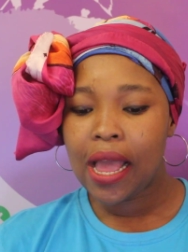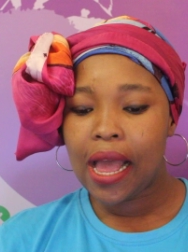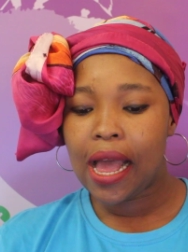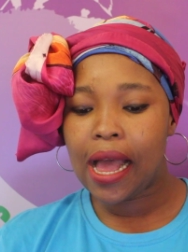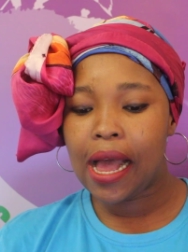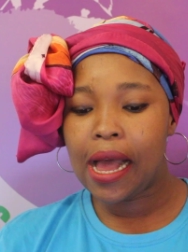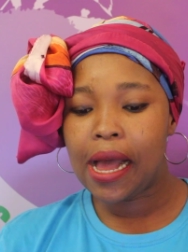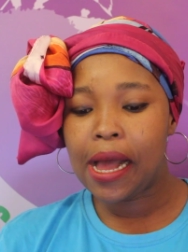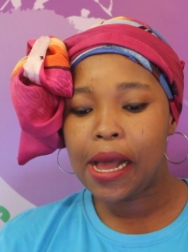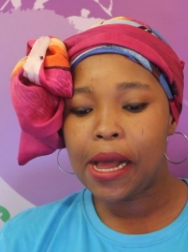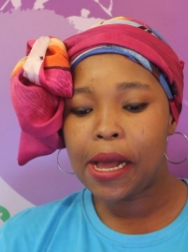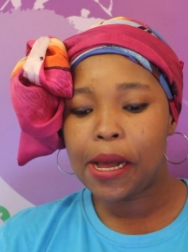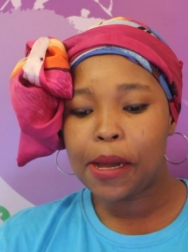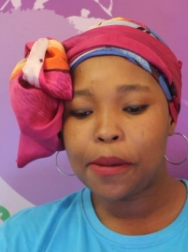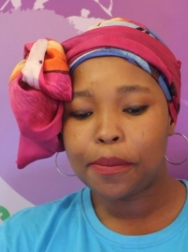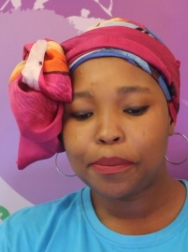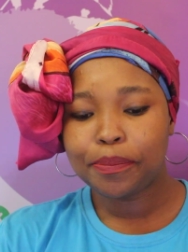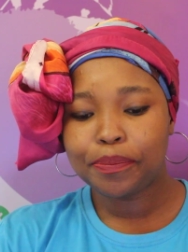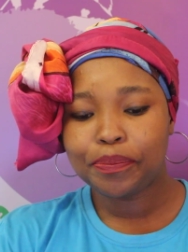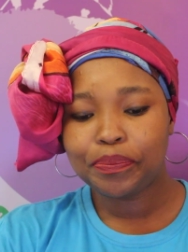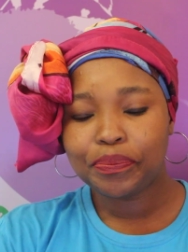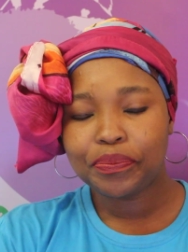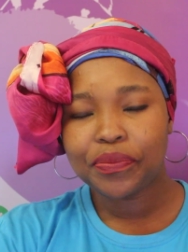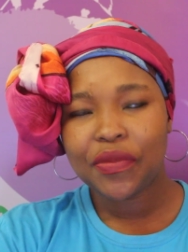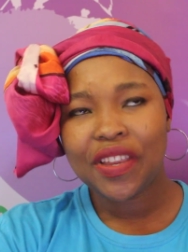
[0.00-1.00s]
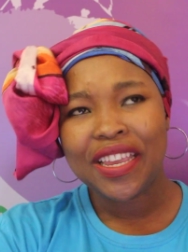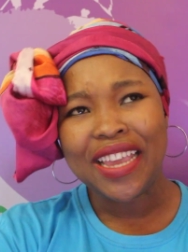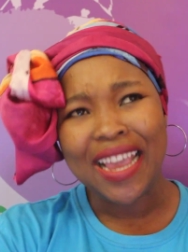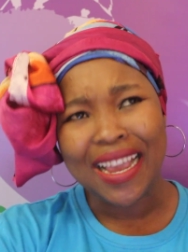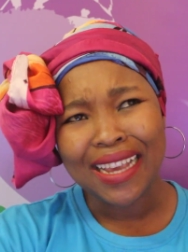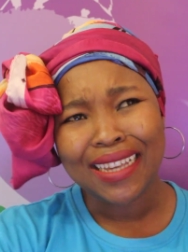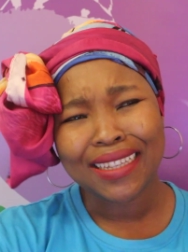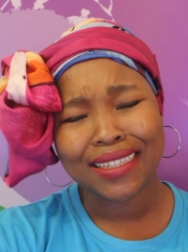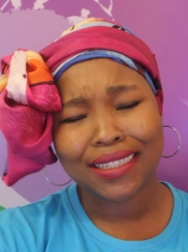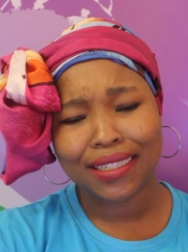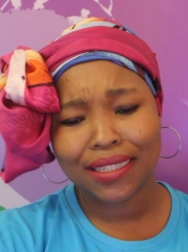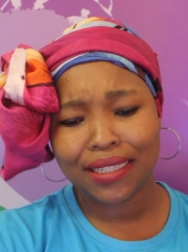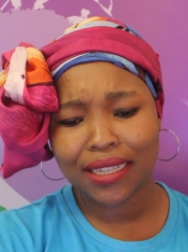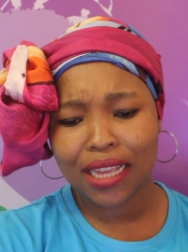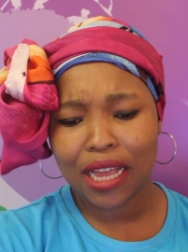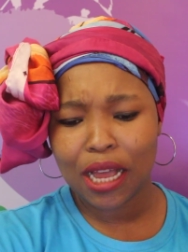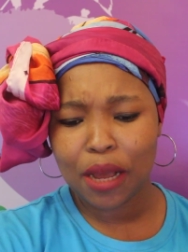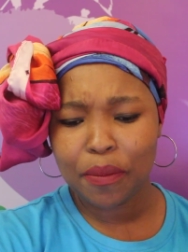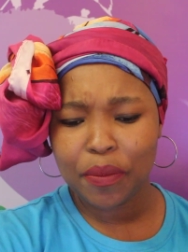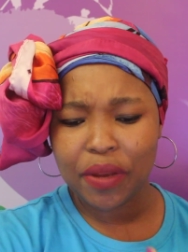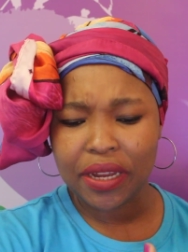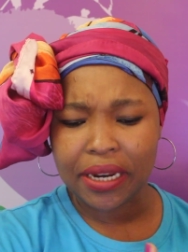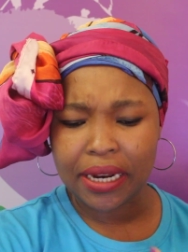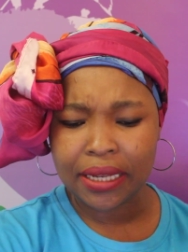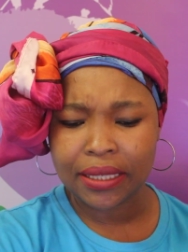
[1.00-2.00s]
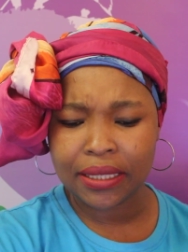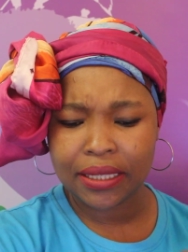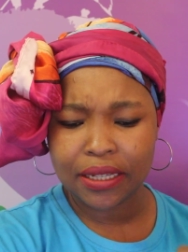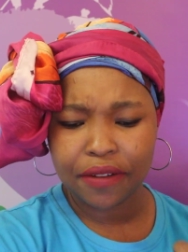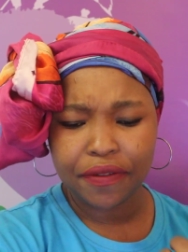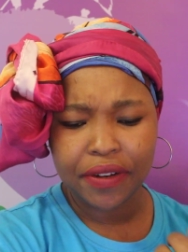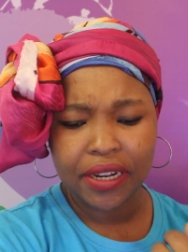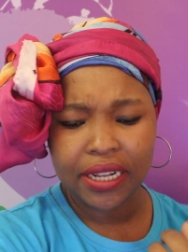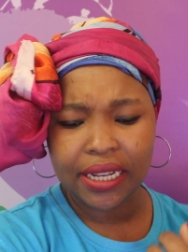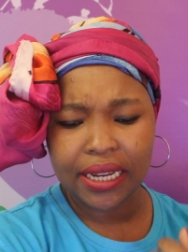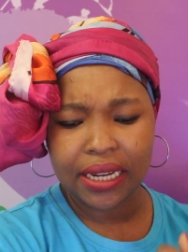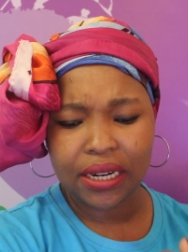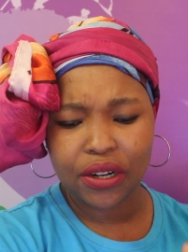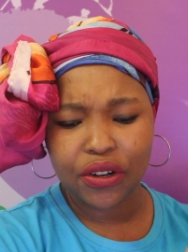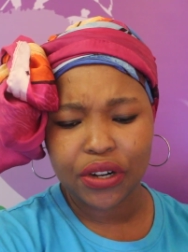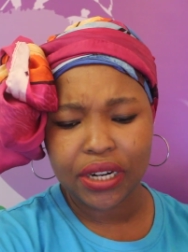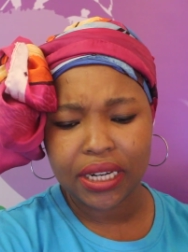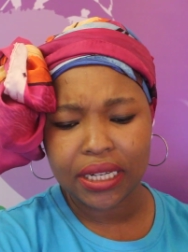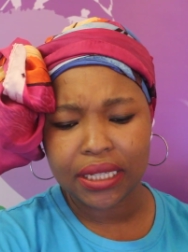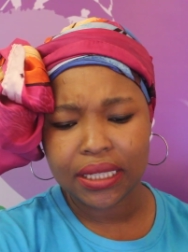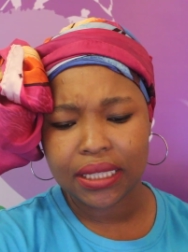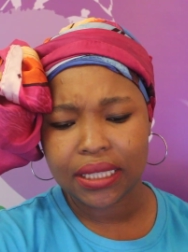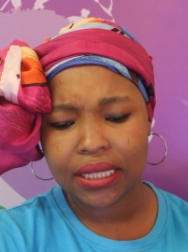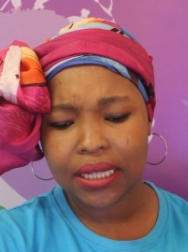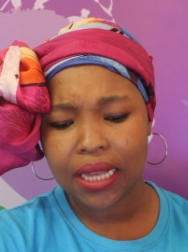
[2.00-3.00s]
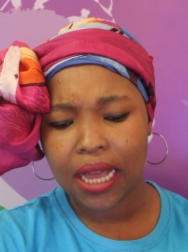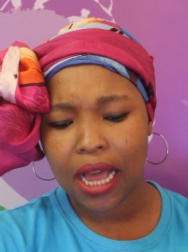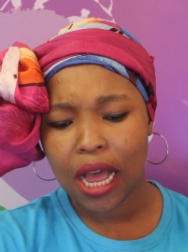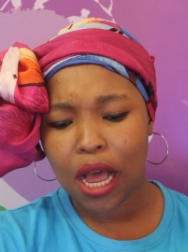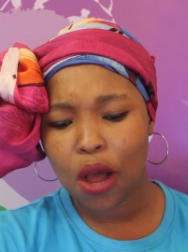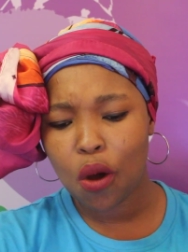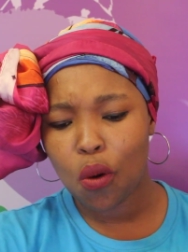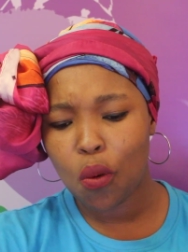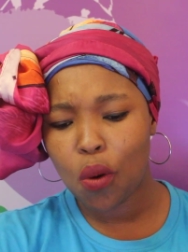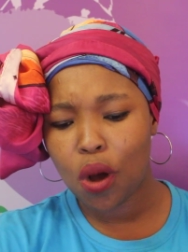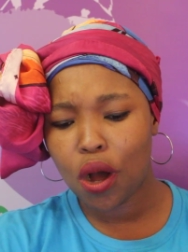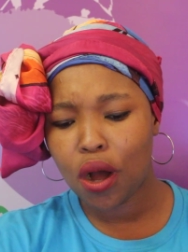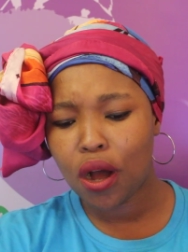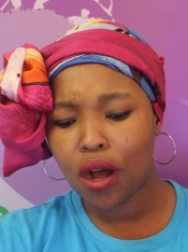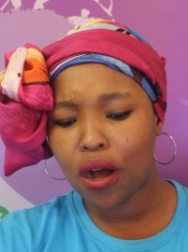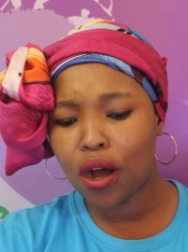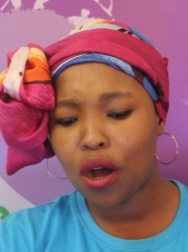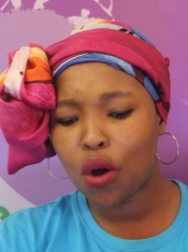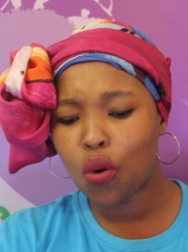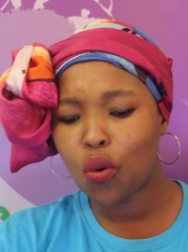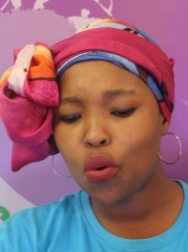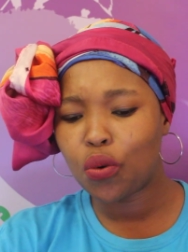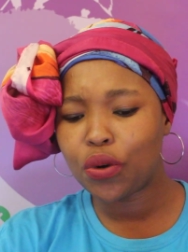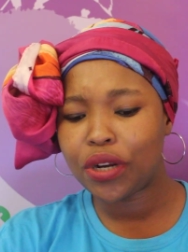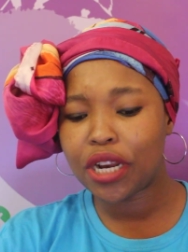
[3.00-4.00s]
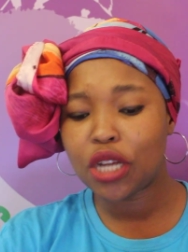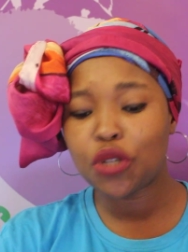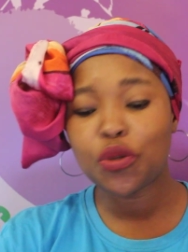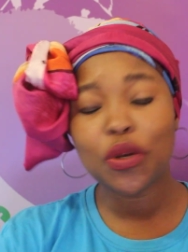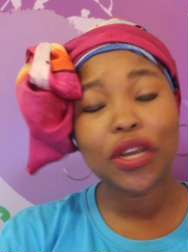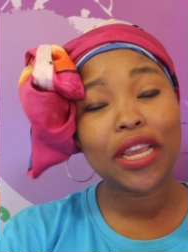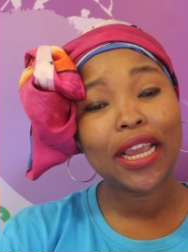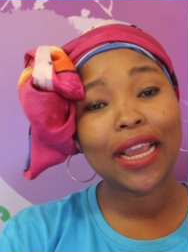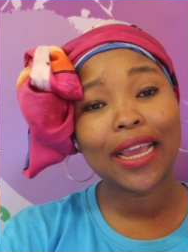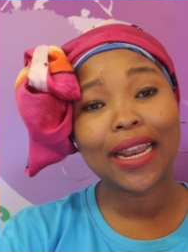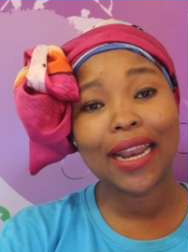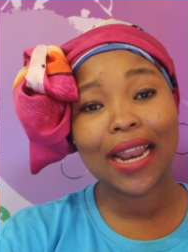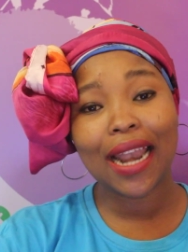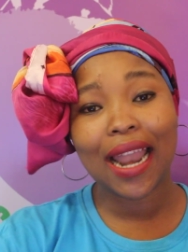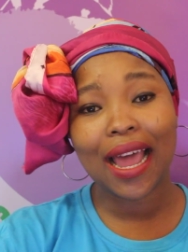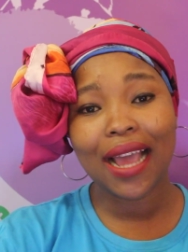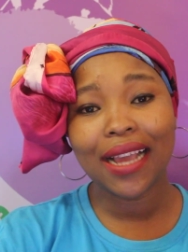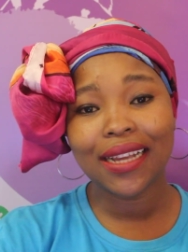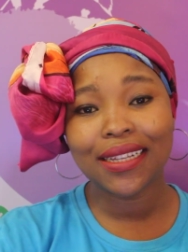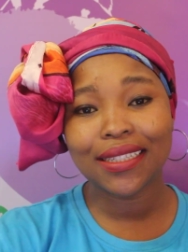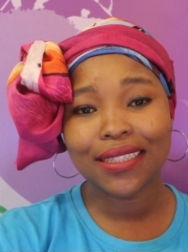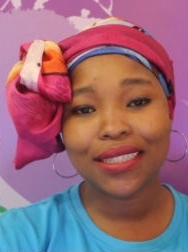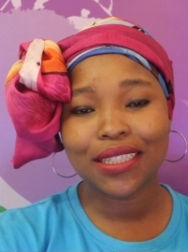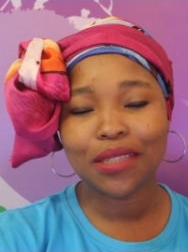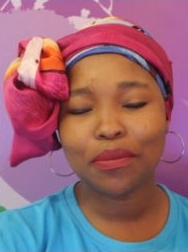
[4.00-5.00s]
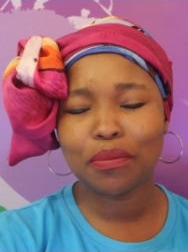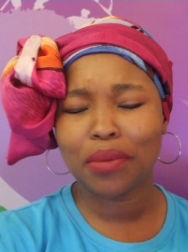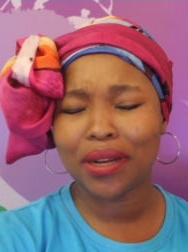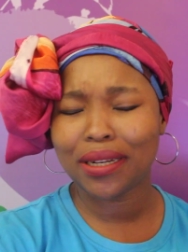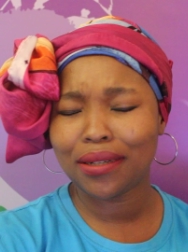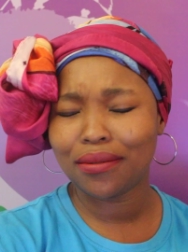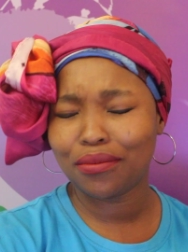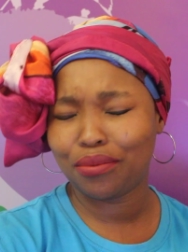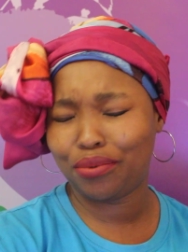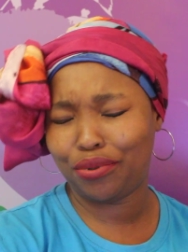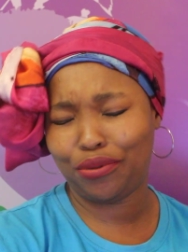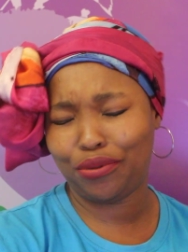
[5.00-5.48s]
Um, yes, um, it has definitely increased our networking and alliance, but